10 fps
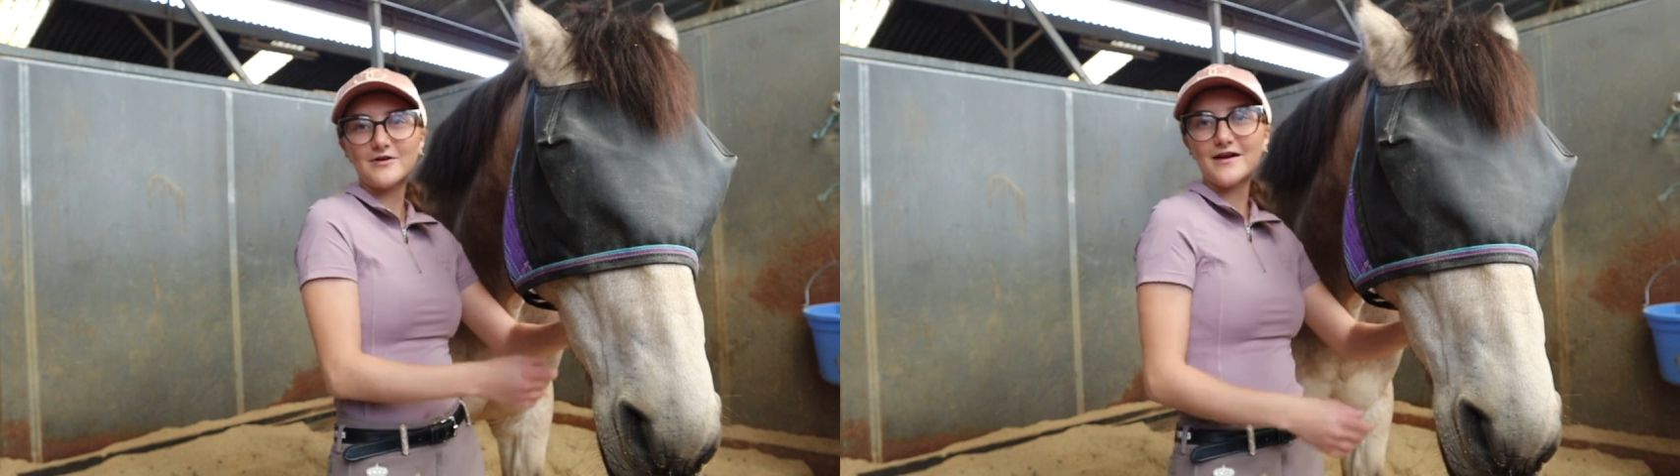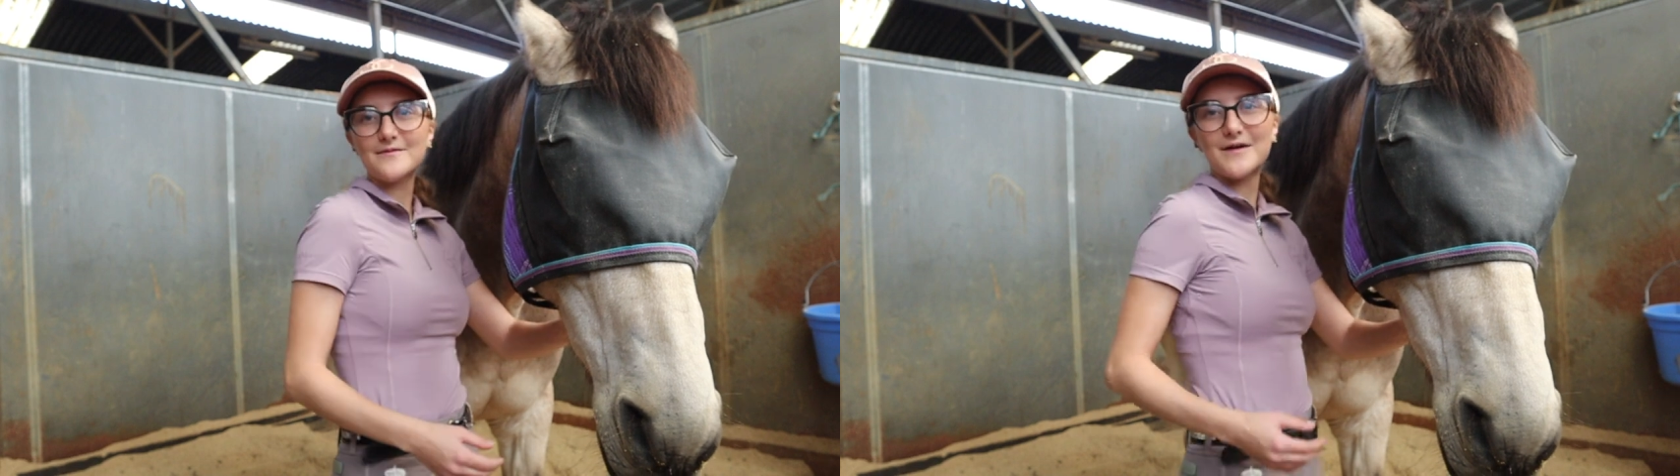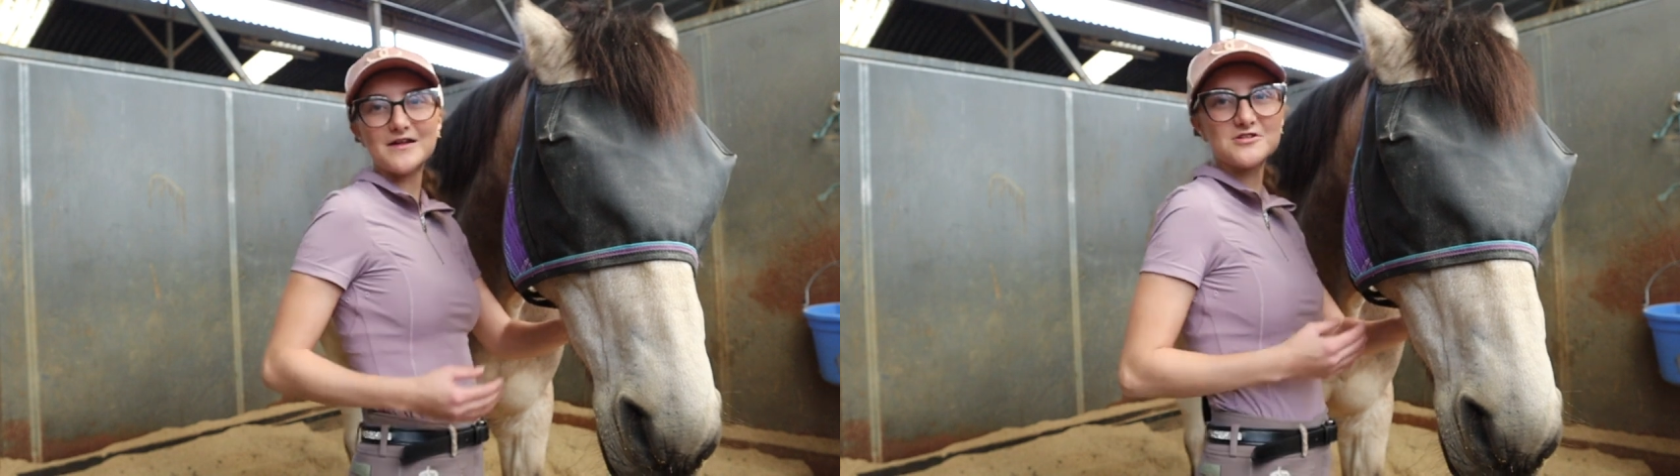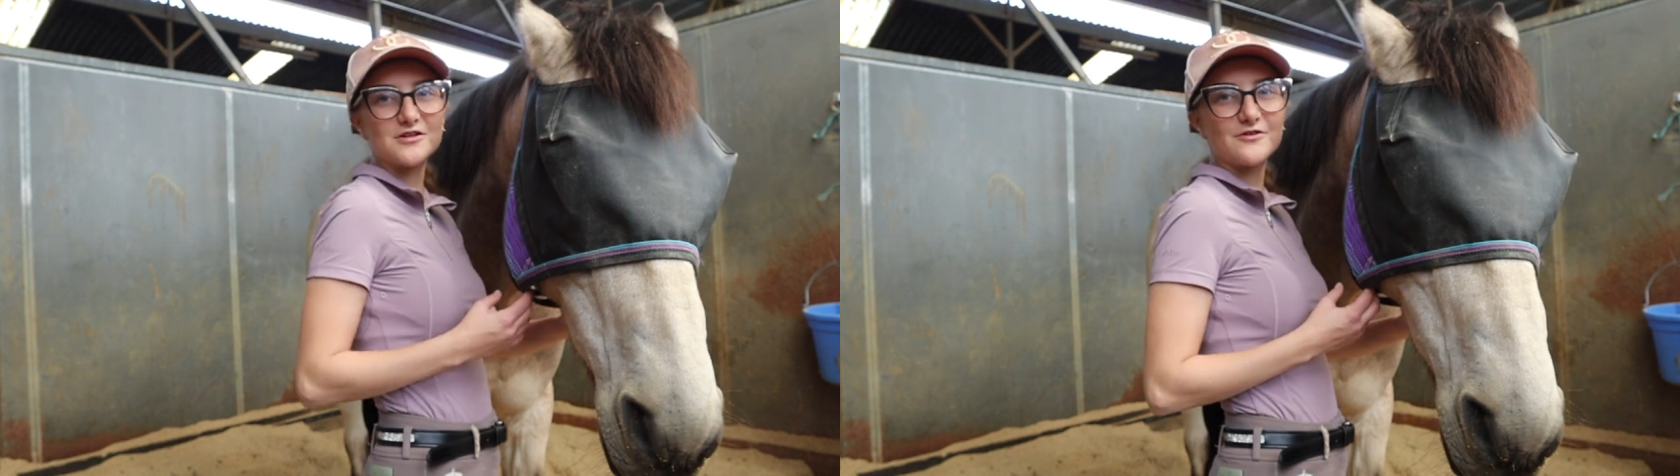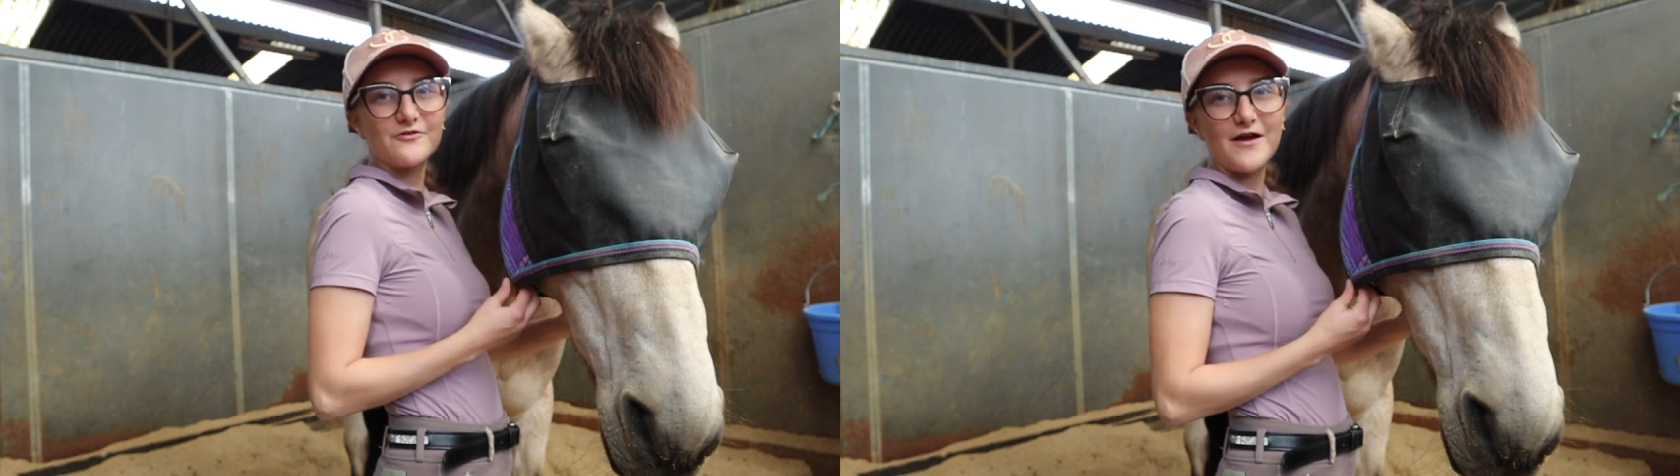We're kind of matching
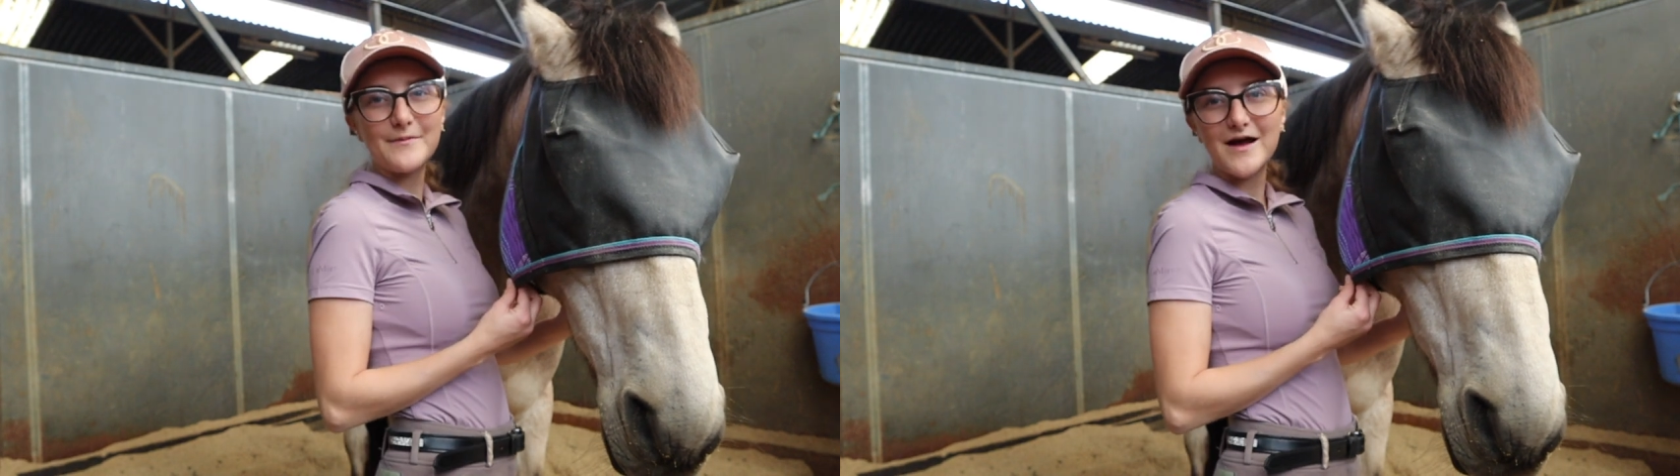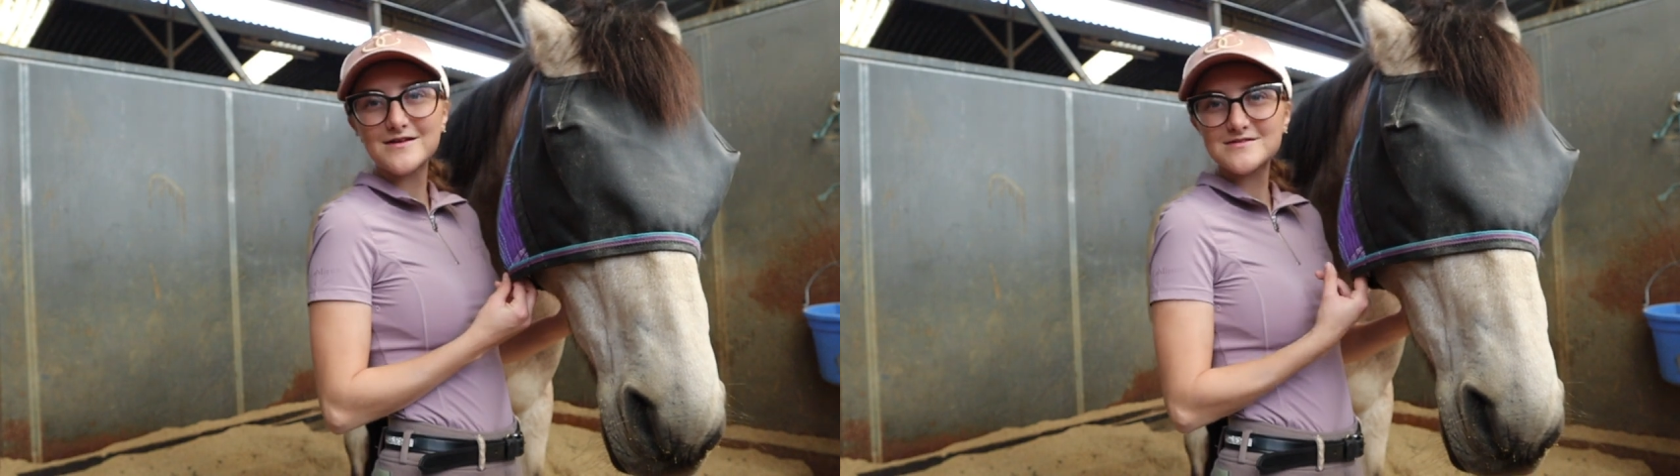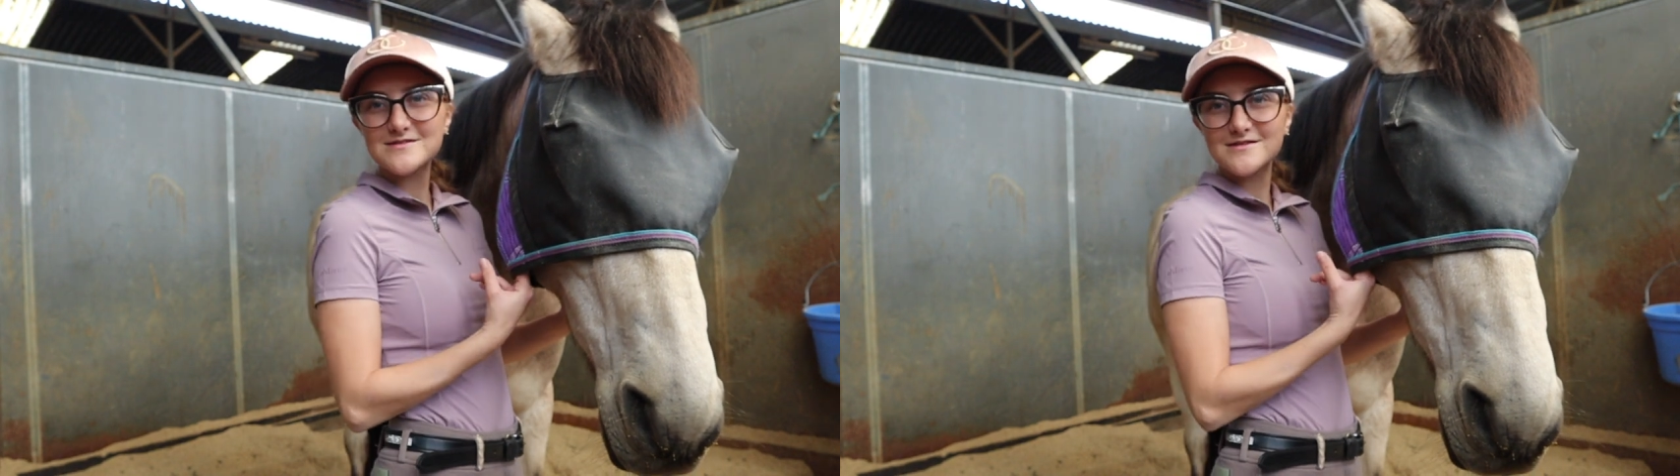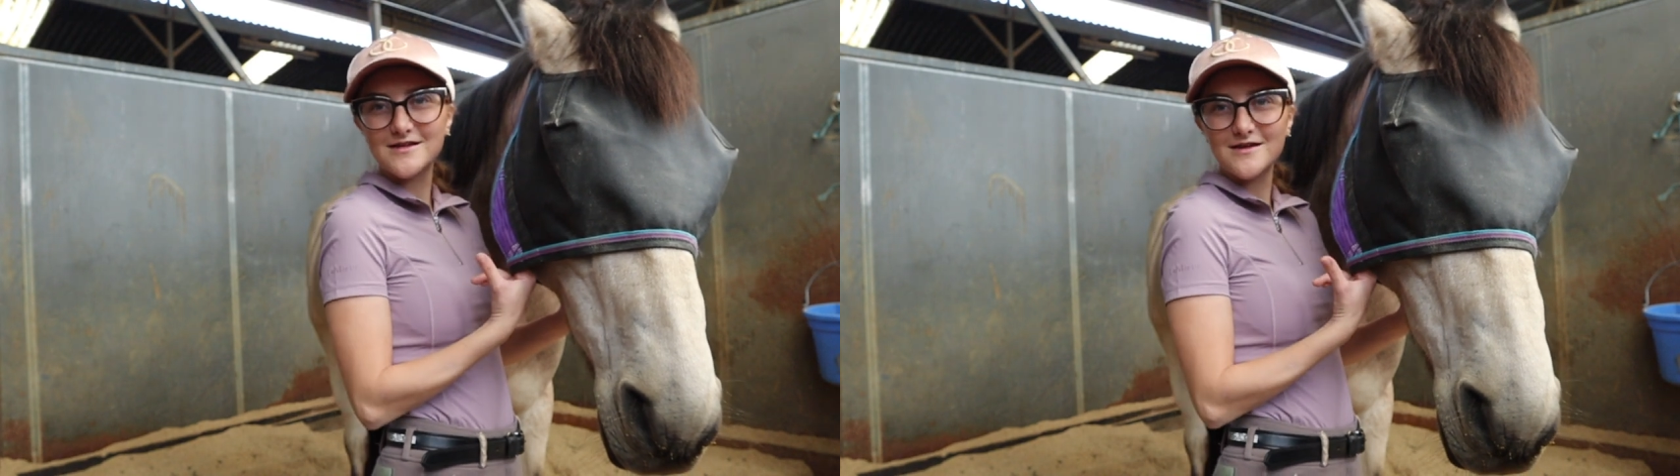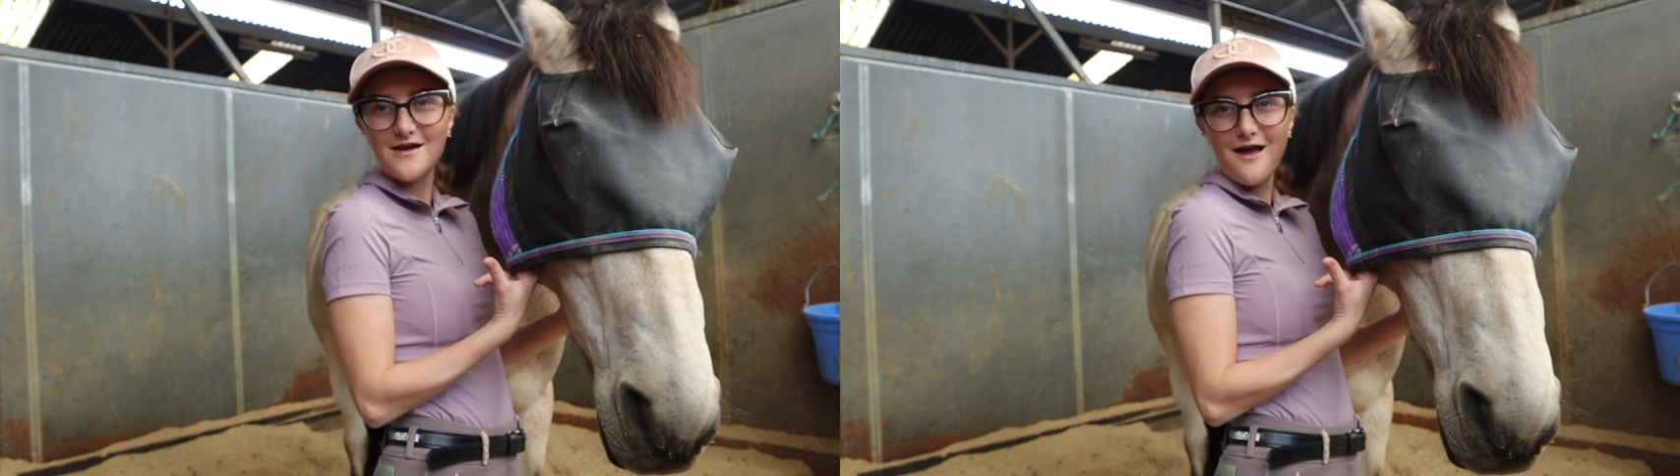on the fly mask.
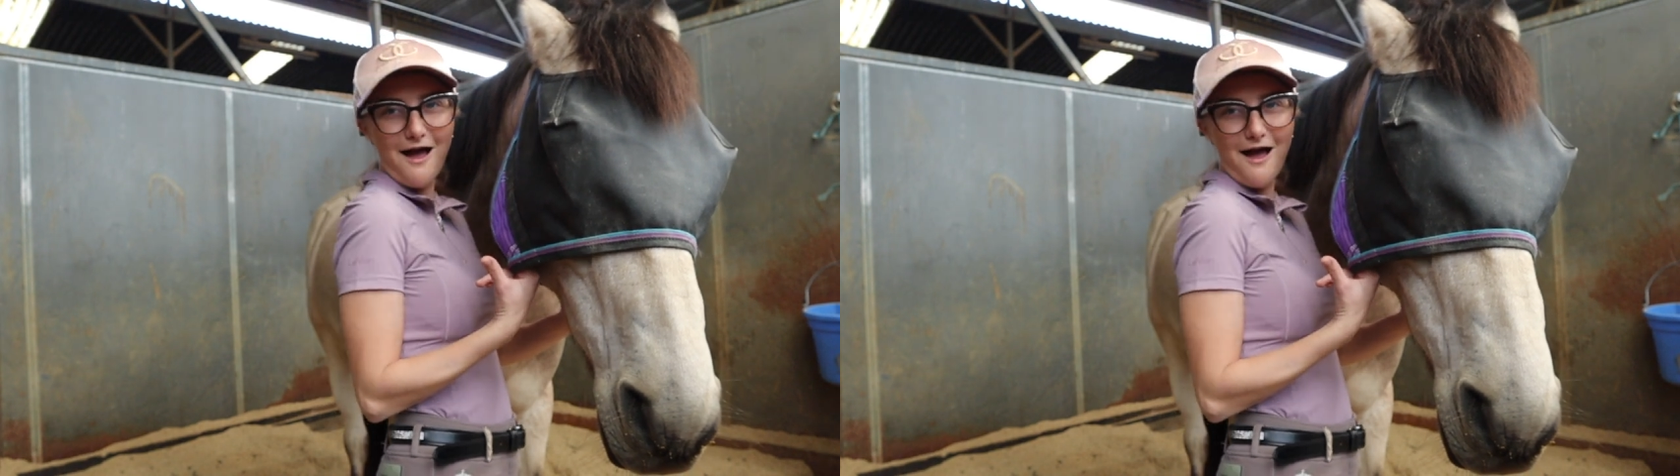See?